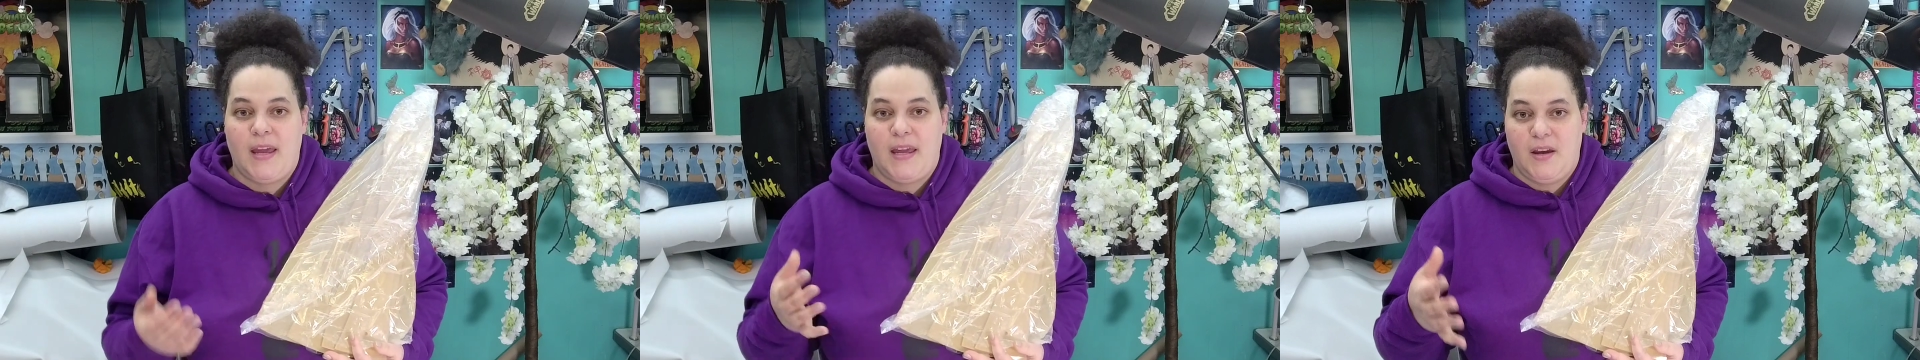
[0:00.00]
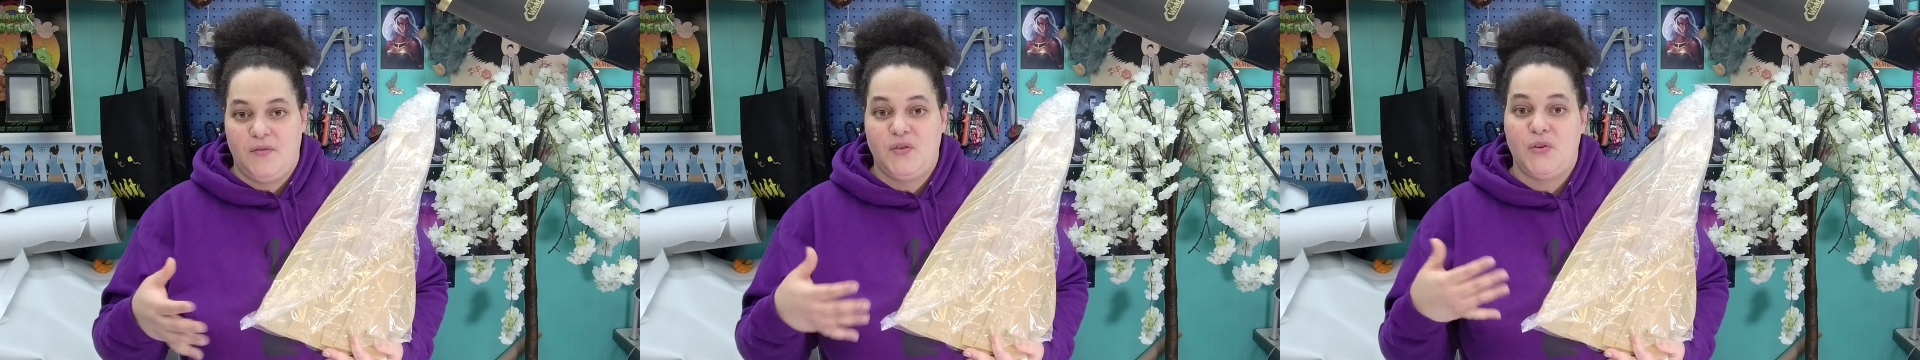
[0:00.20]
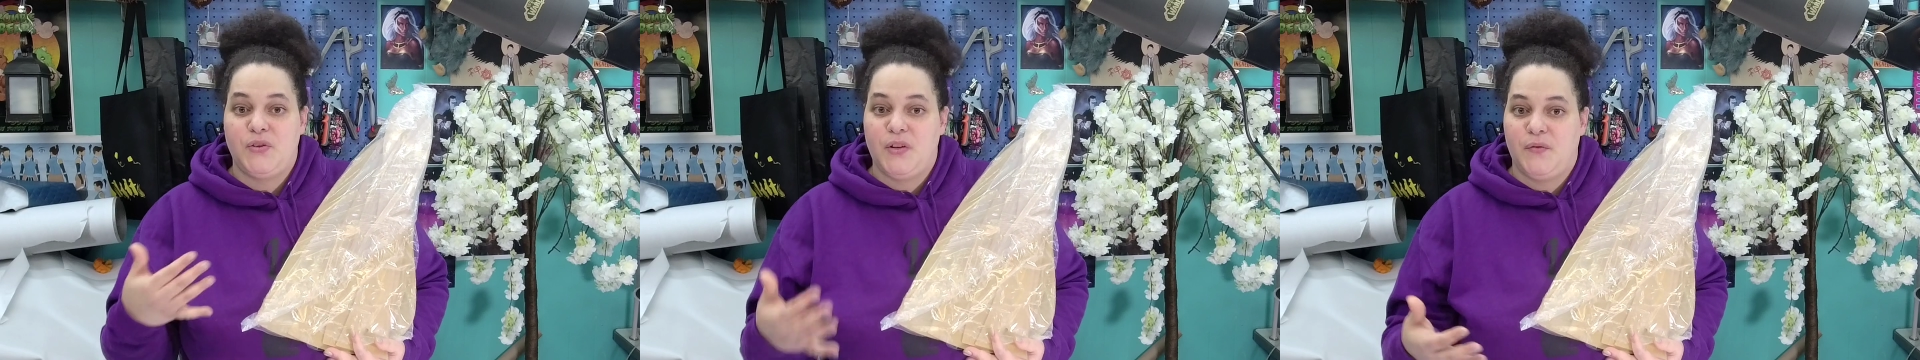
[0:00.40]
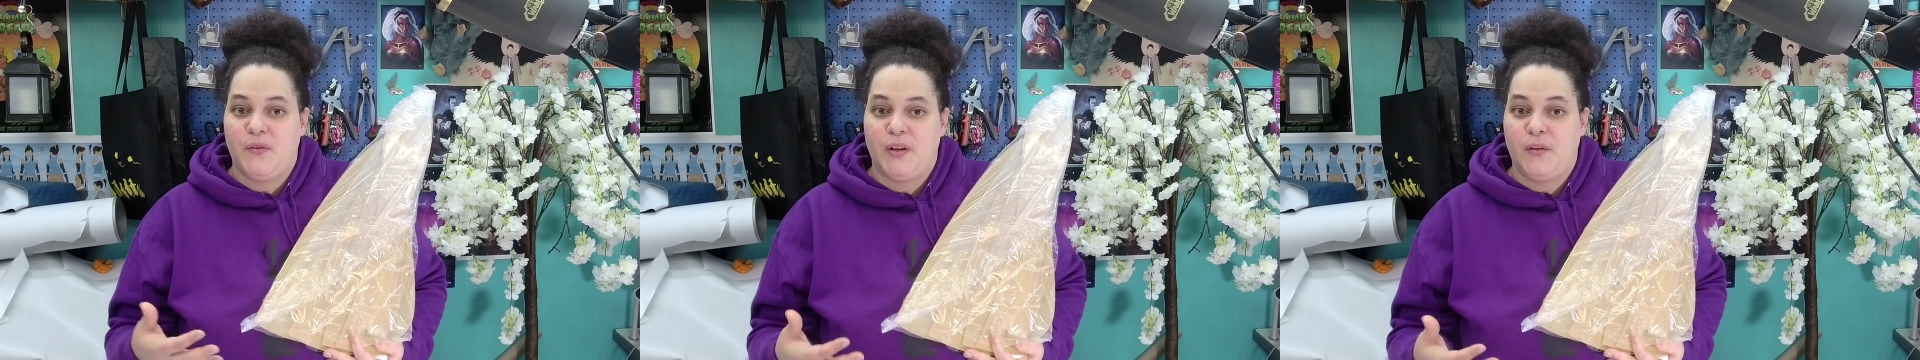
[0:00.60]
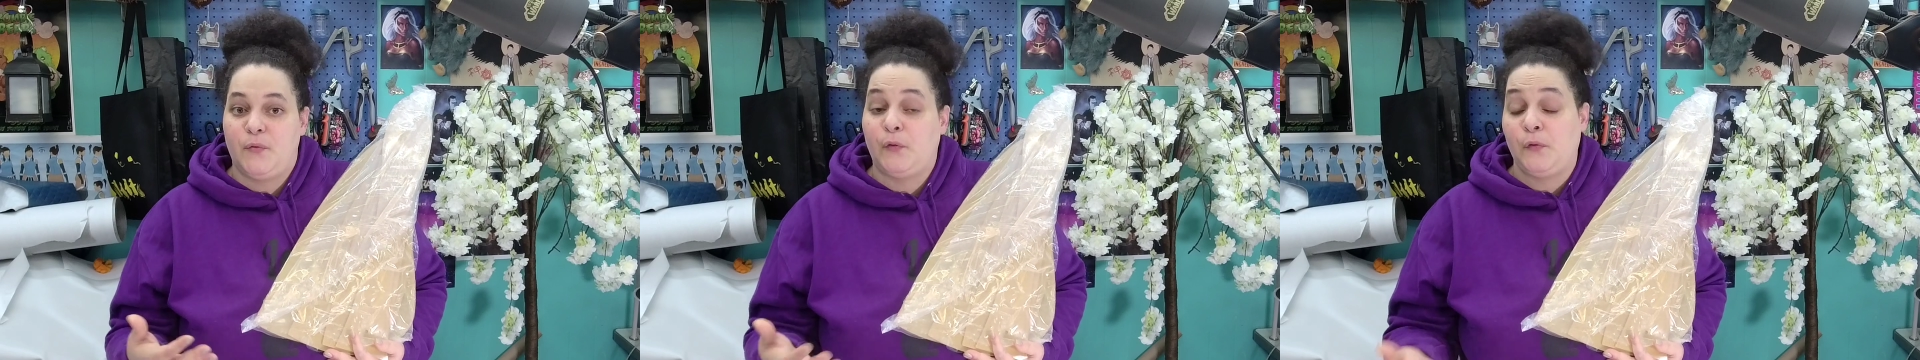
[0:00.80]
gift
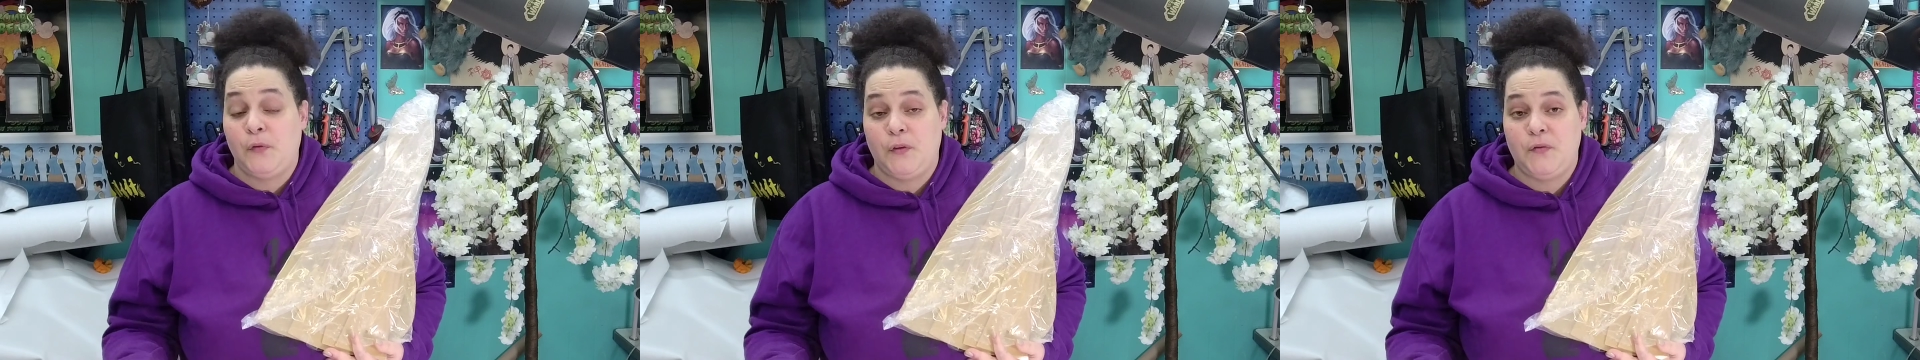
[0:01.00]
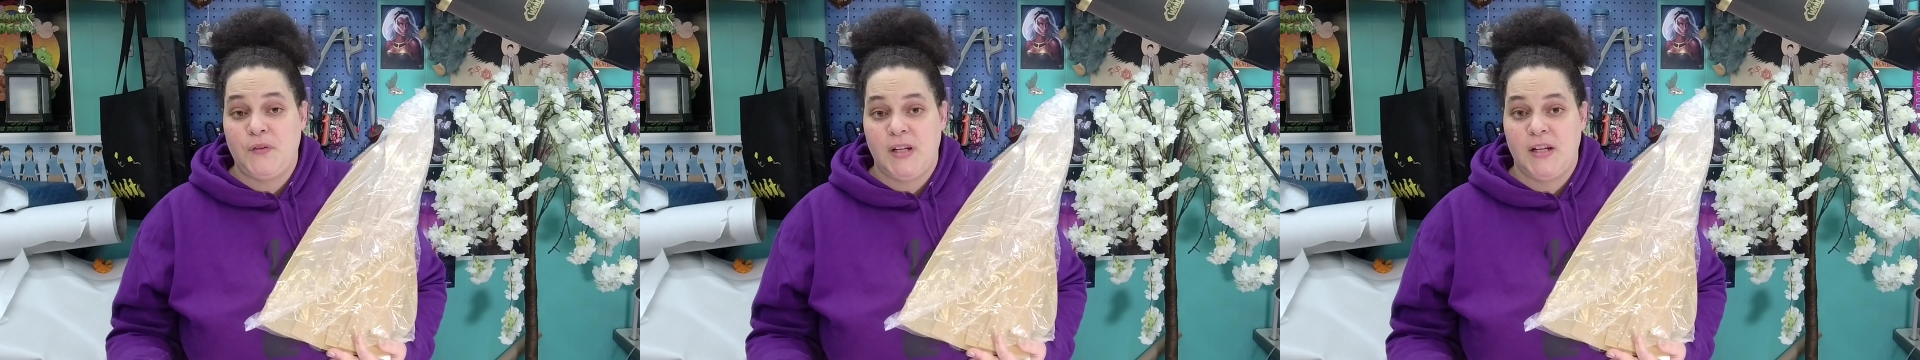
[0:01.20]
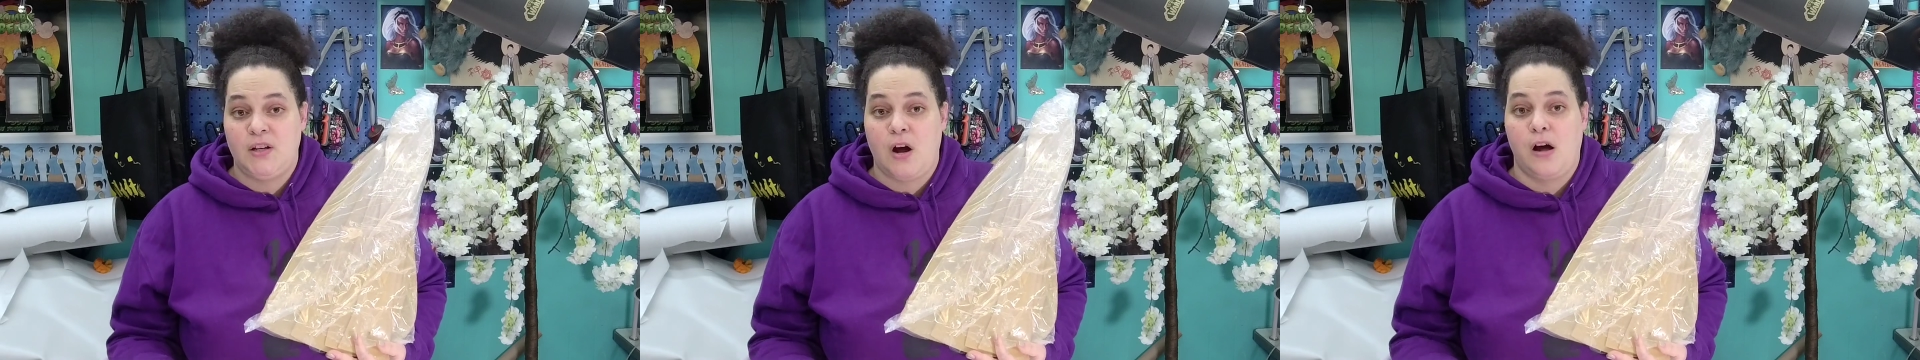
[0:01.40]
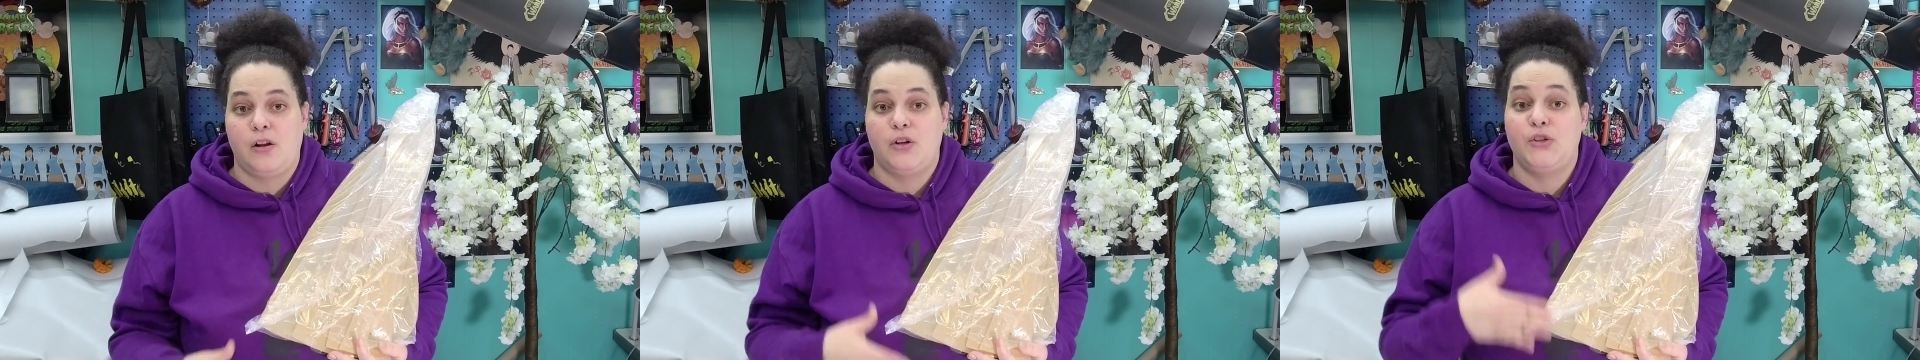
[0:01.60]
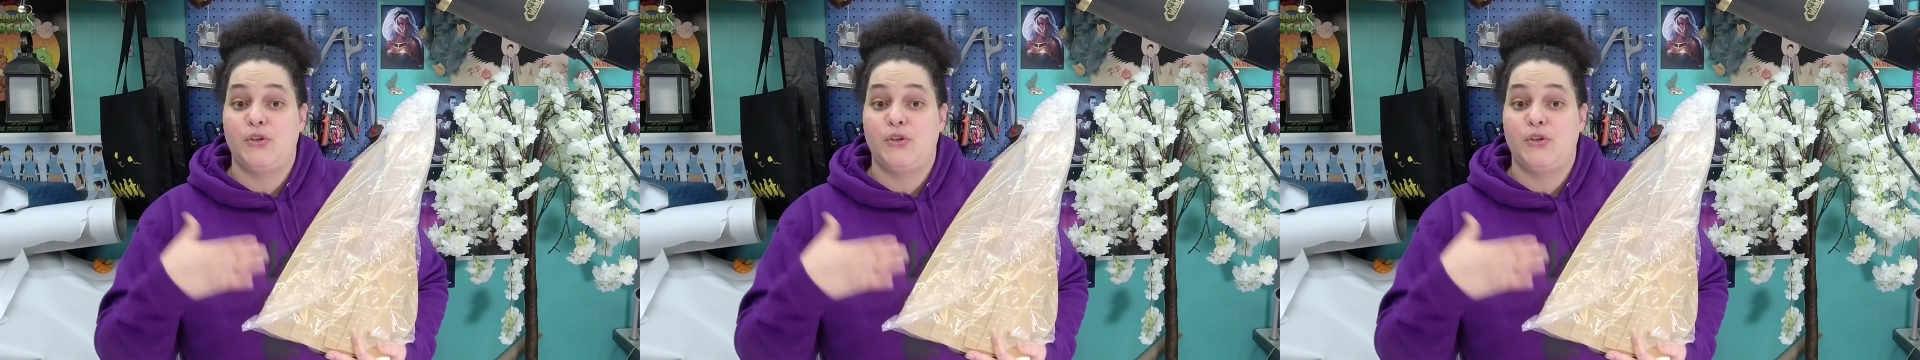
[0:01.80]
certificate for $15.